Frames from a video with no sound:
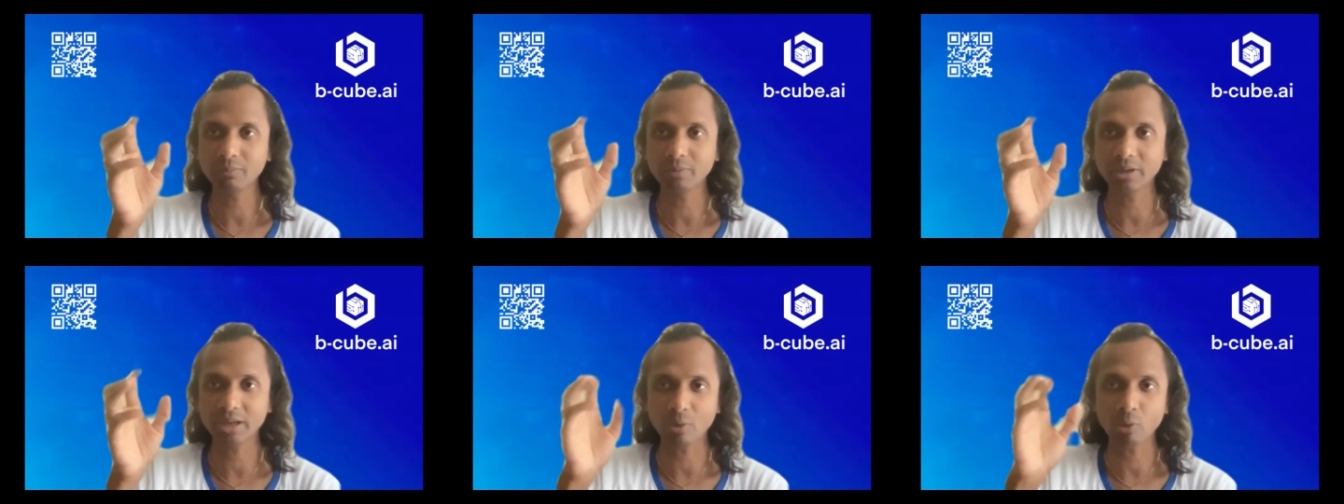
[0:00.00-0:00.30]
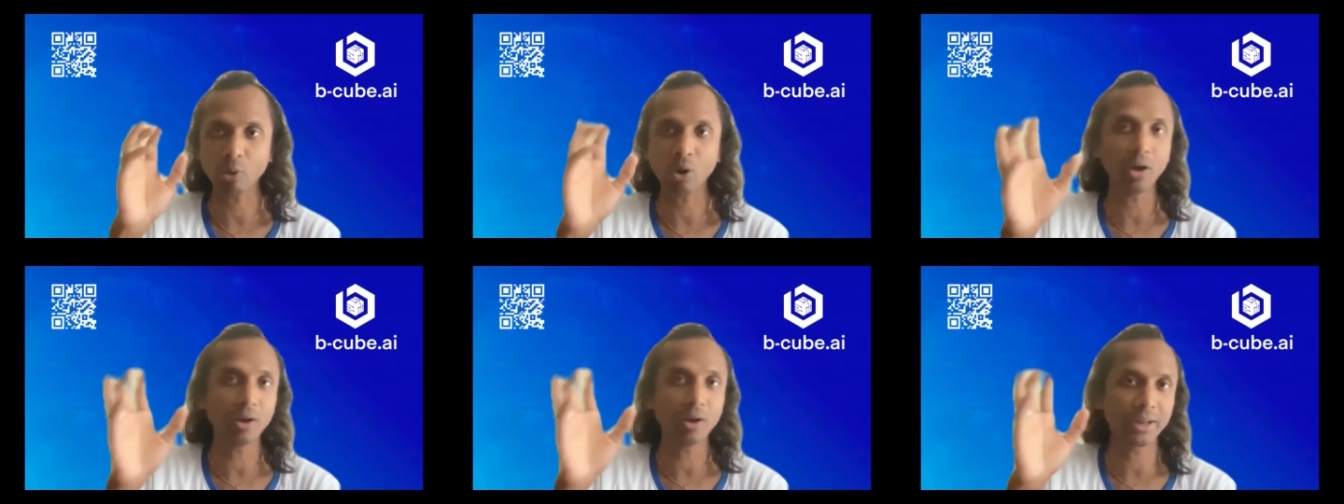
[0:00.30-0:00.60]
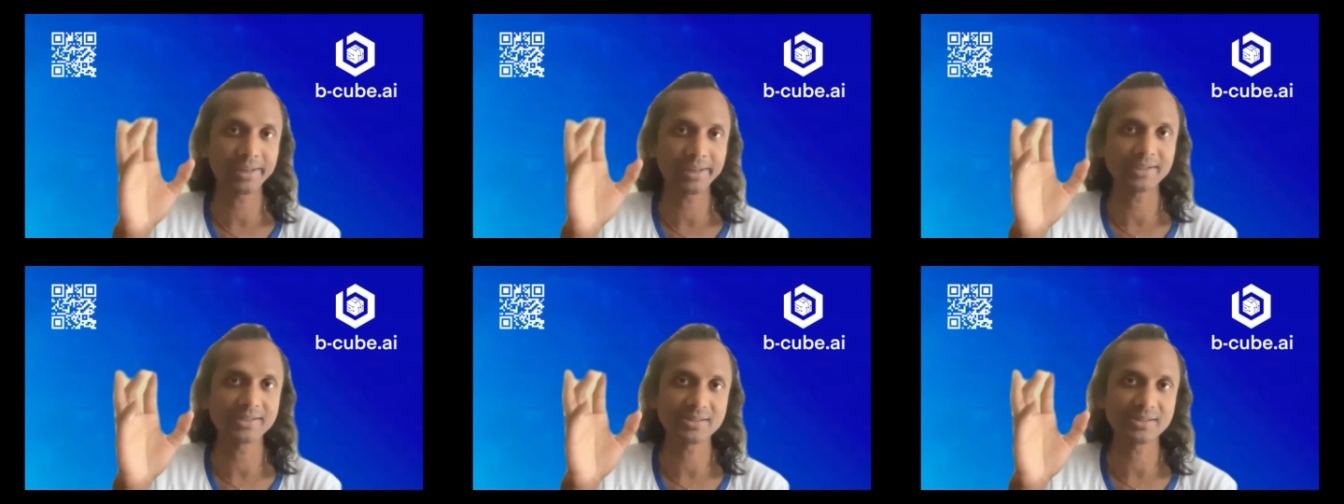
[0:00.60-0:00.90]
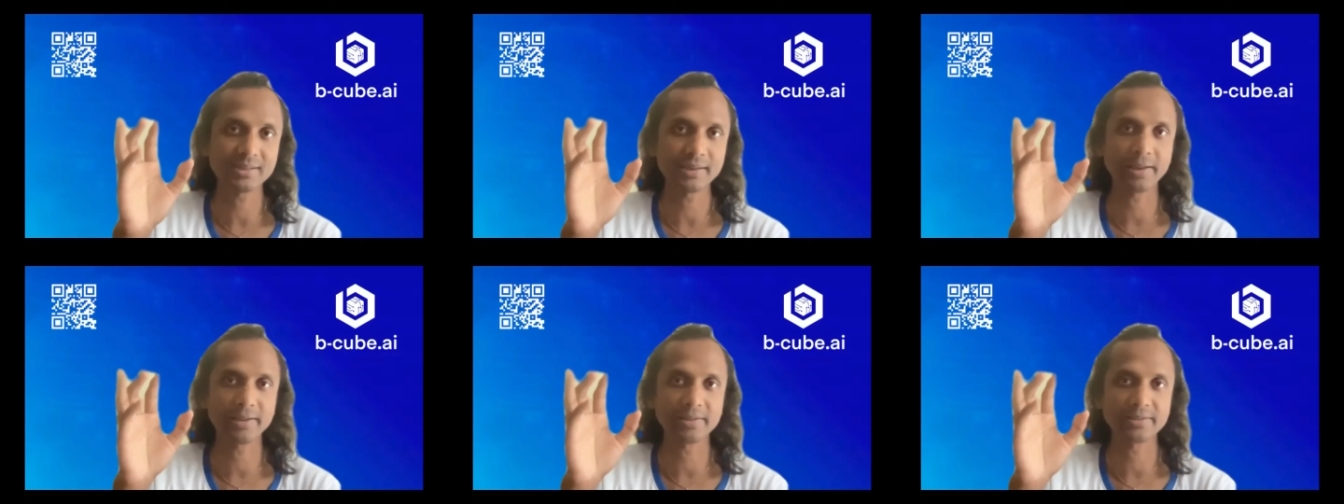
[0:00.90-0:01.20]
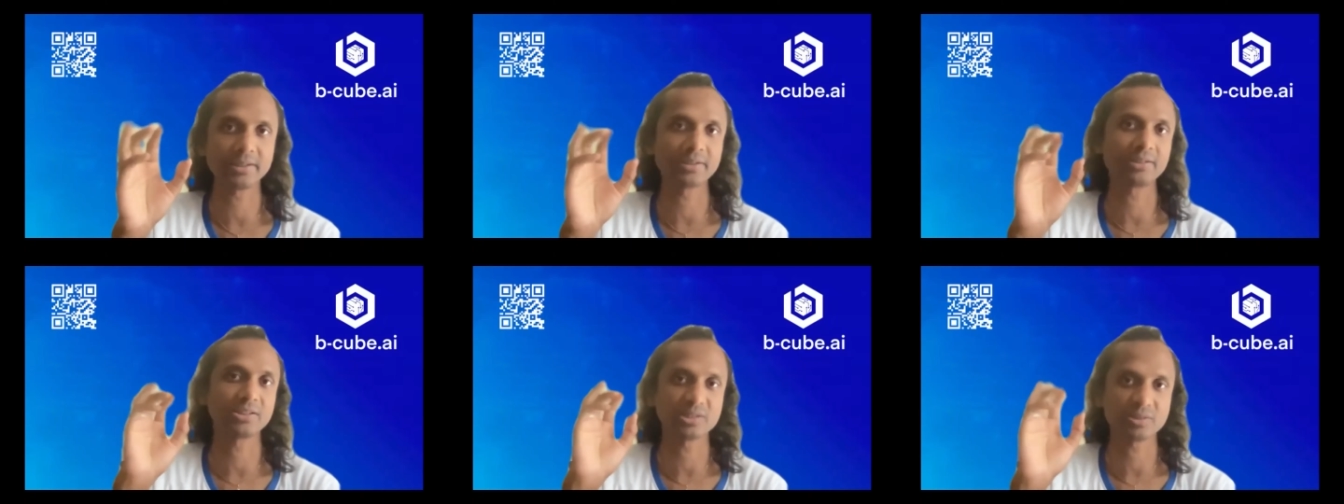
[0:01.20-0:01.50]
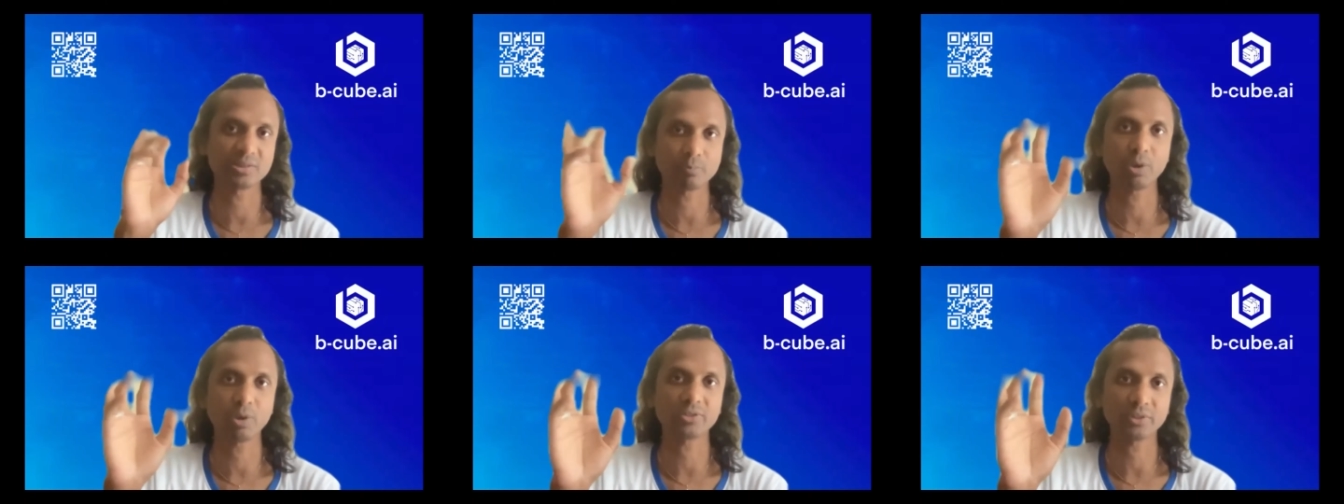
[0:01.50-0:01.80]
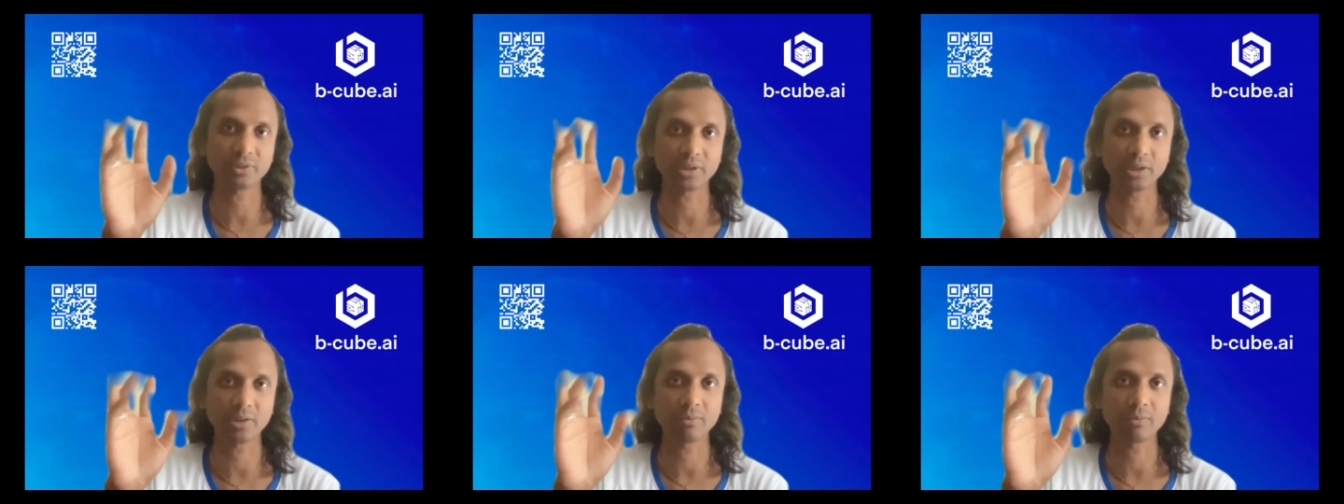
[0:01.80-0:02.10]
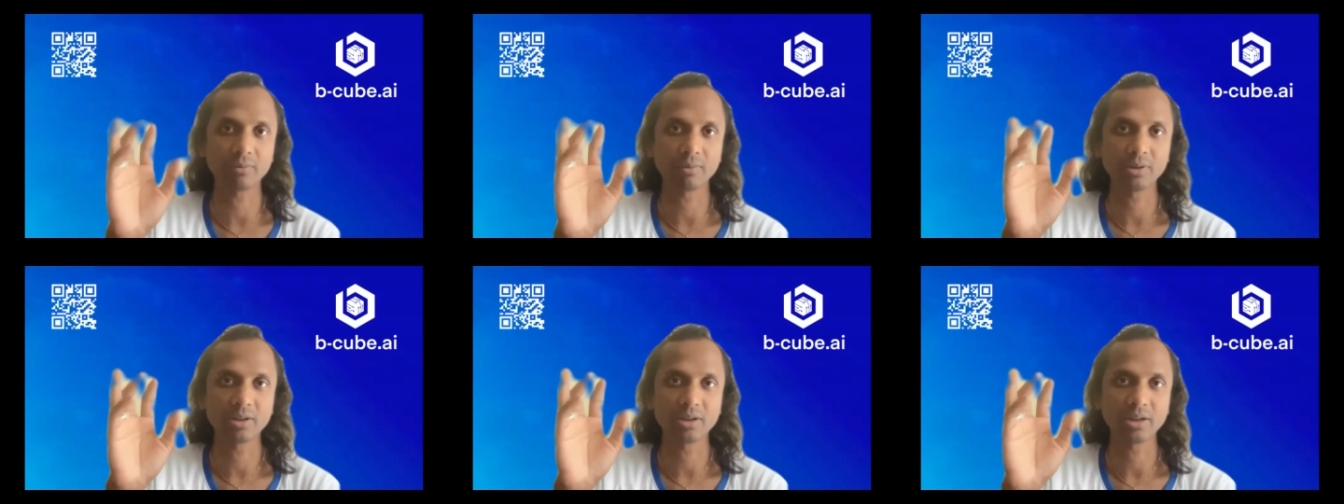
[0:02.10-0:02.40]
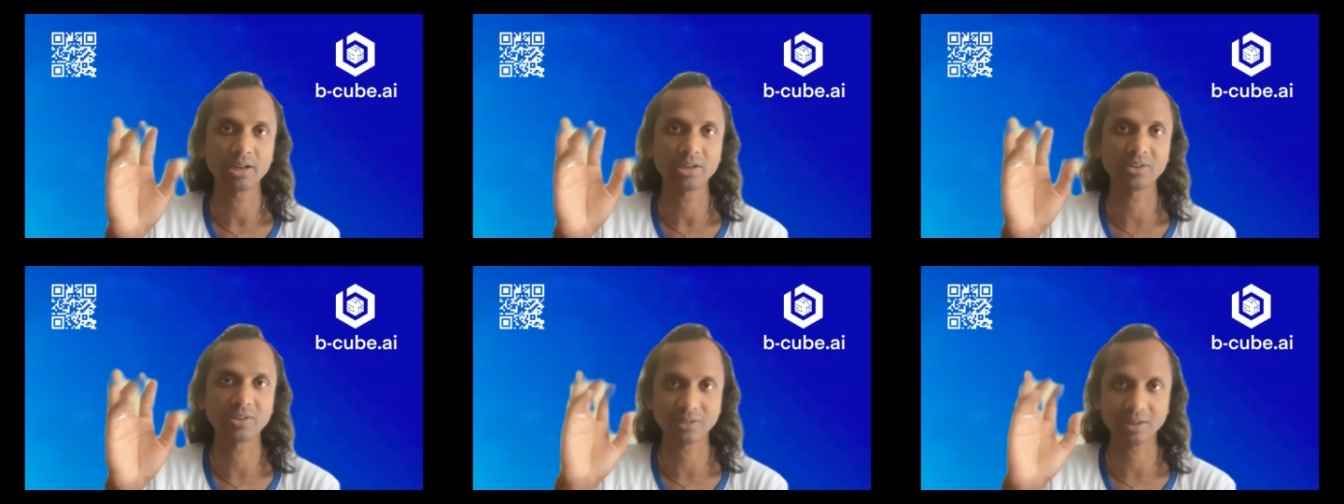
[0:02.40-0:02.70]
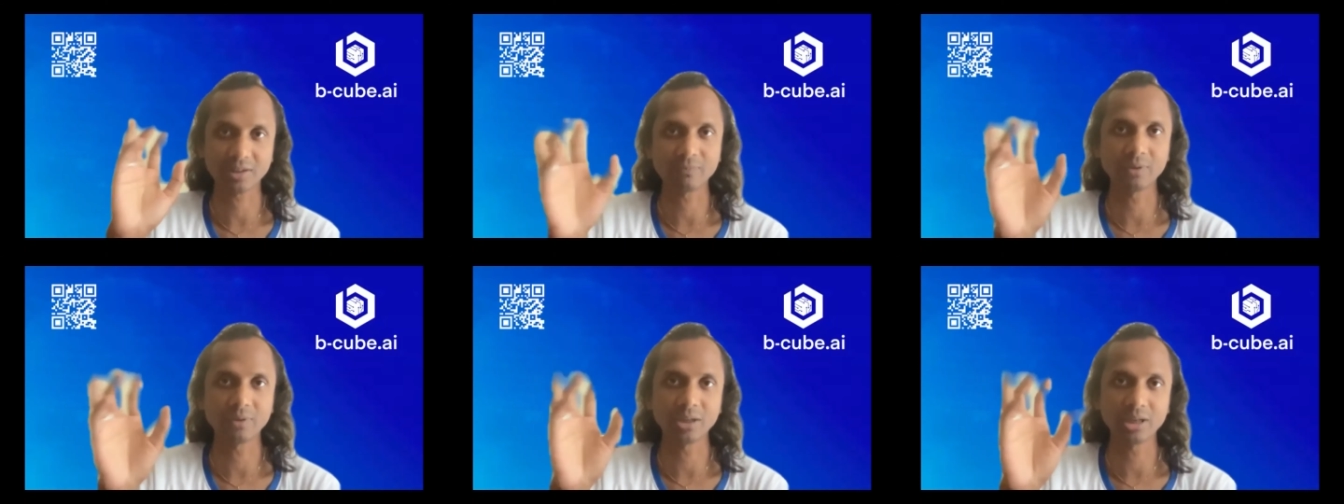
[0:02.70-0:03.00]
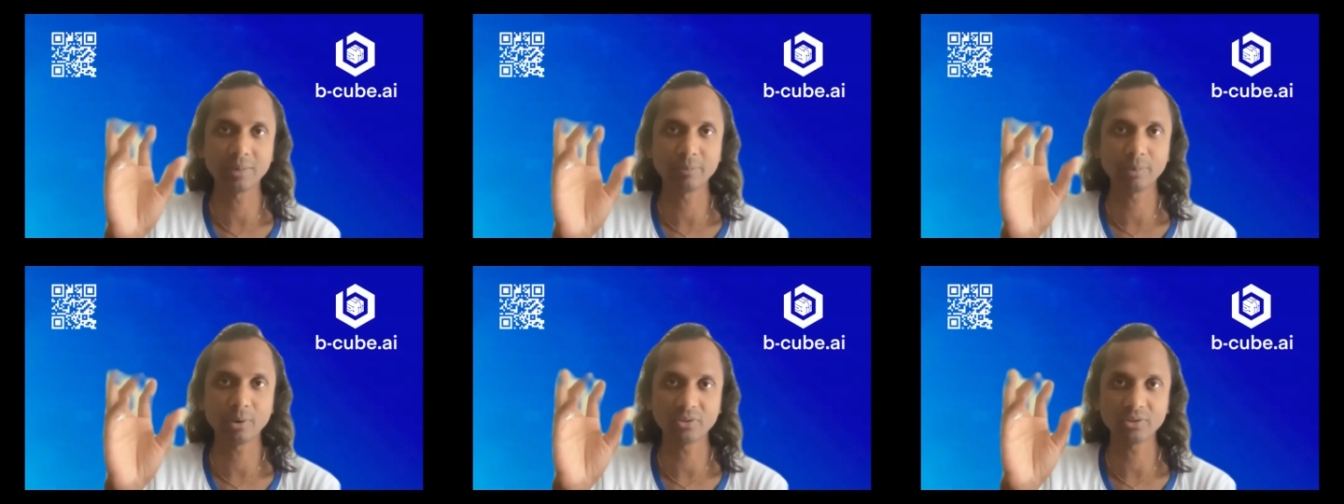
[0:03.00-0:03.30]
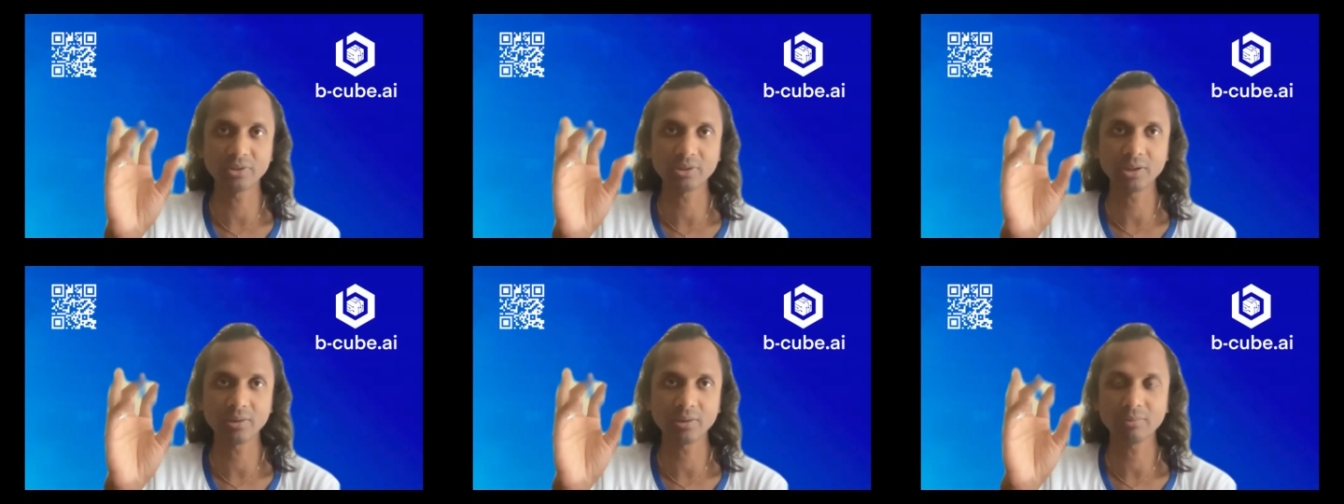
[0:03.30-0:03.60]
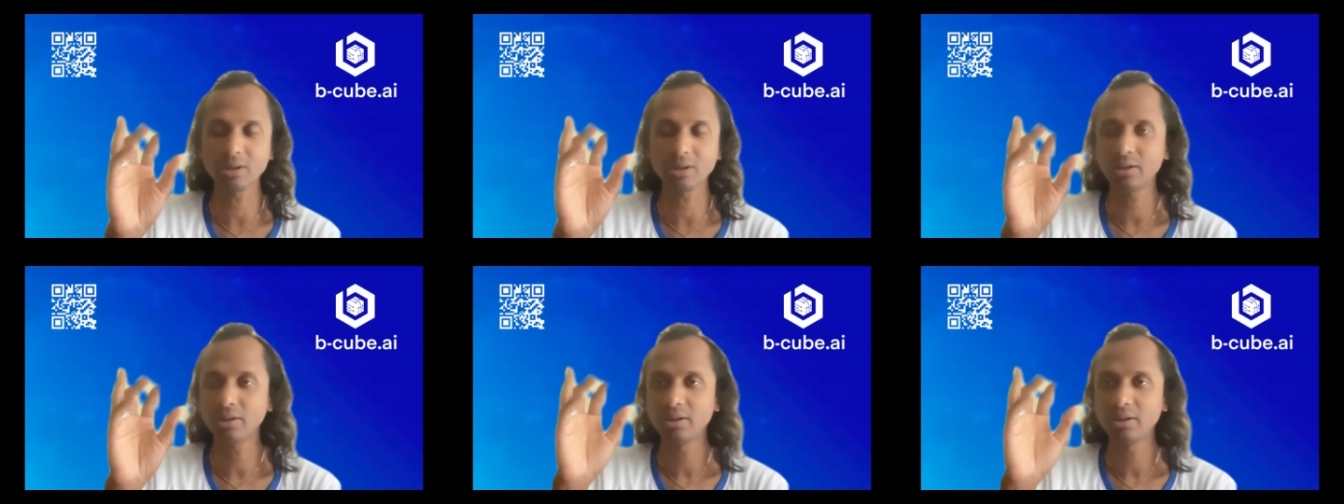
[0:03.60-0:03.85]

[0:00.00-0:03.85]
but all I can say is that it's positive. It's definitely positive.